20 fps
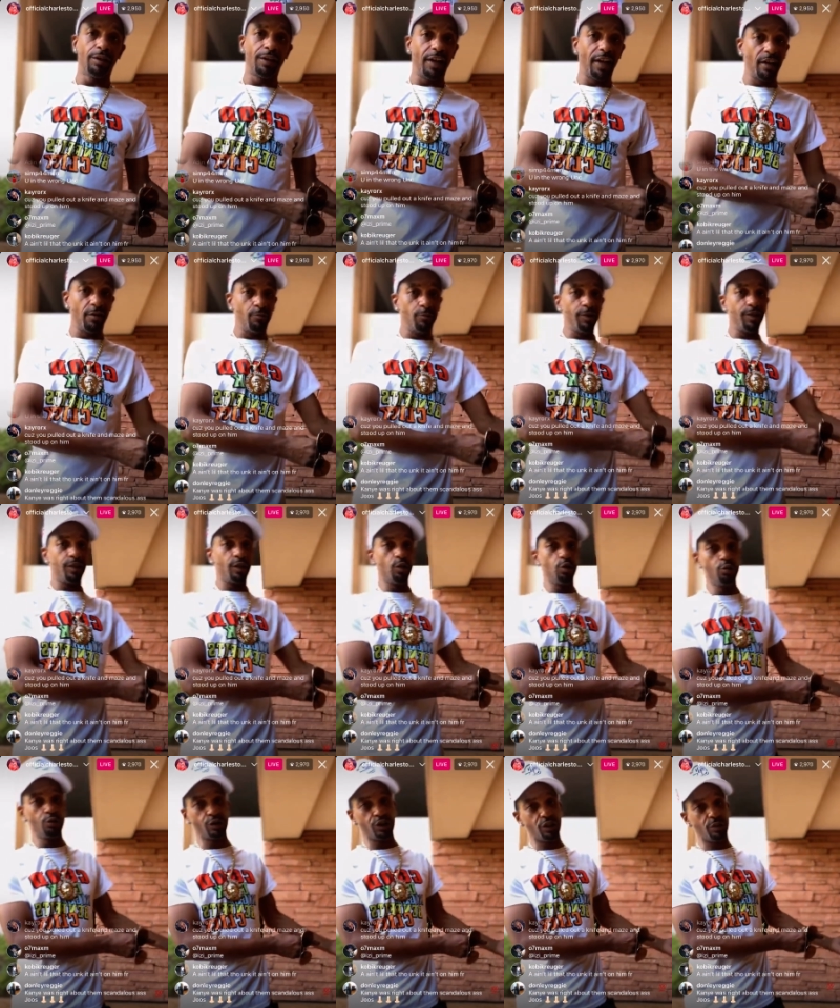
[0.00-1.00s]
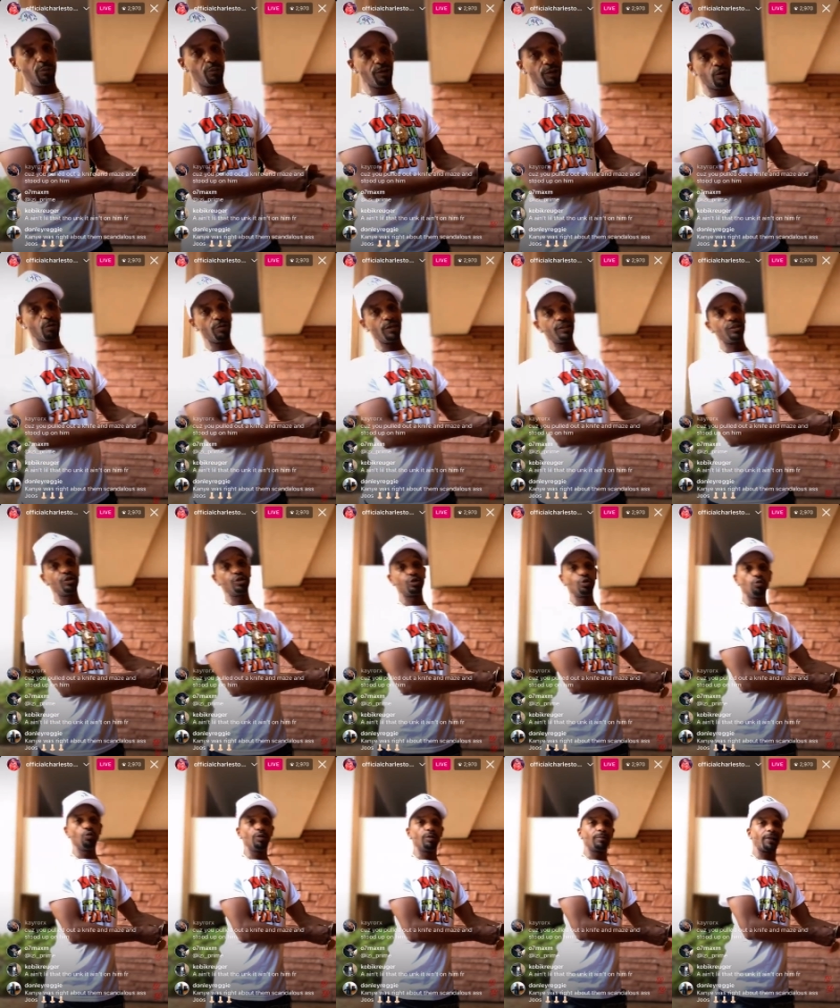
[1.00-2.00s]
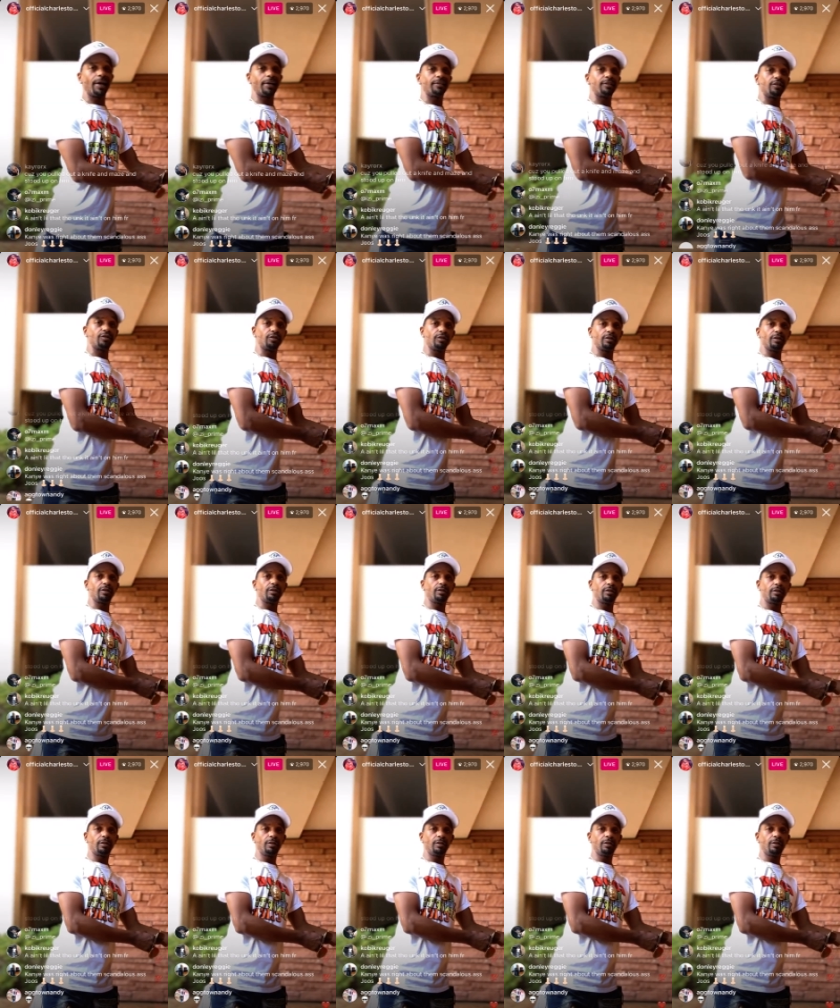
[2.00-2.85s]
Now if we using him, we gonna let you do him like this here.